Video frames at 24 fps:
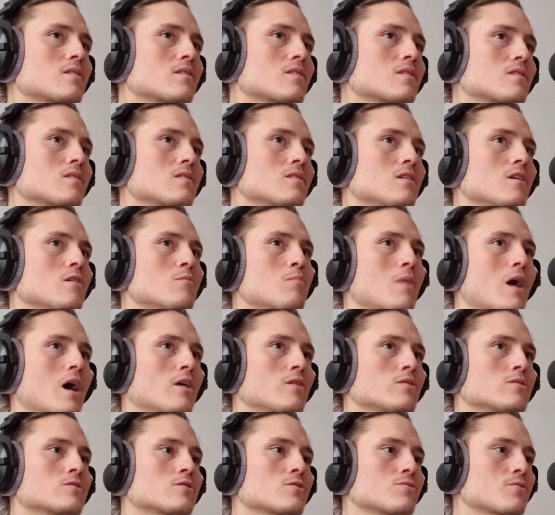the
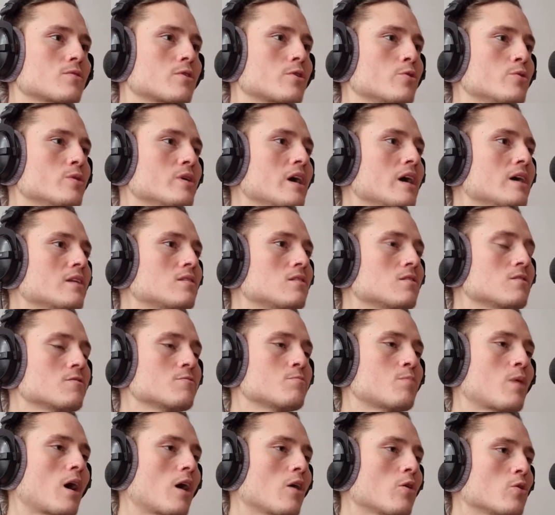amount of creative
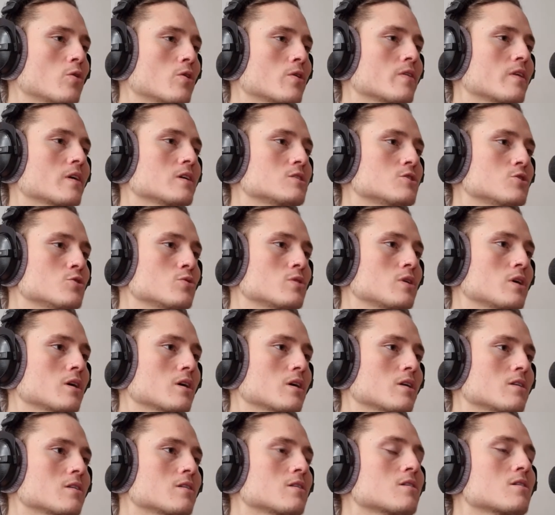power that you
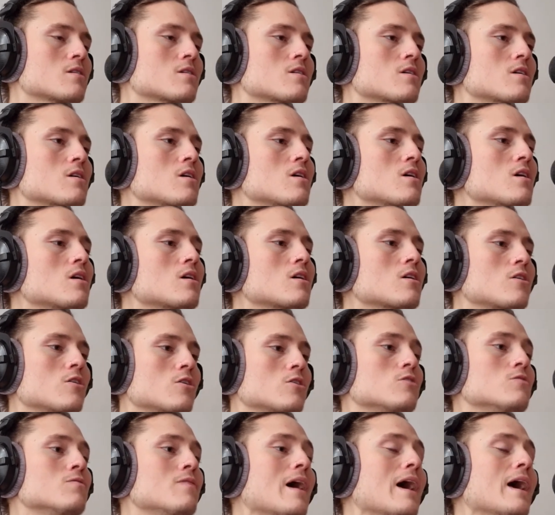can
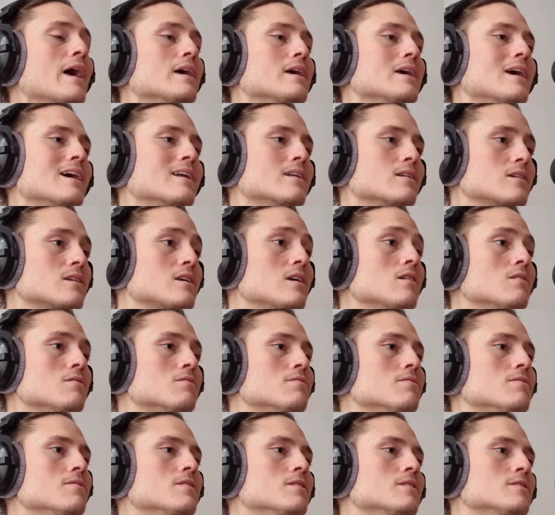convey and
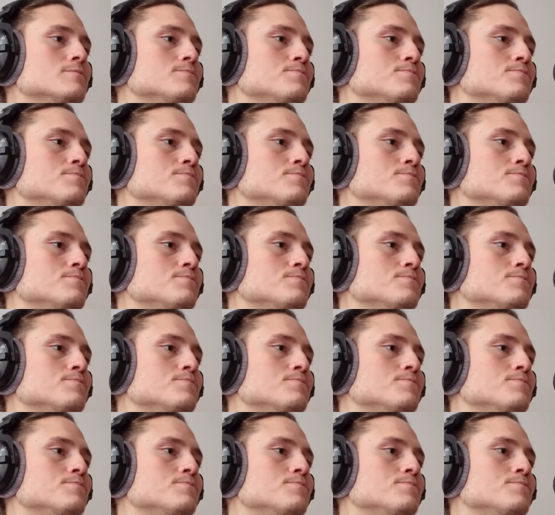give.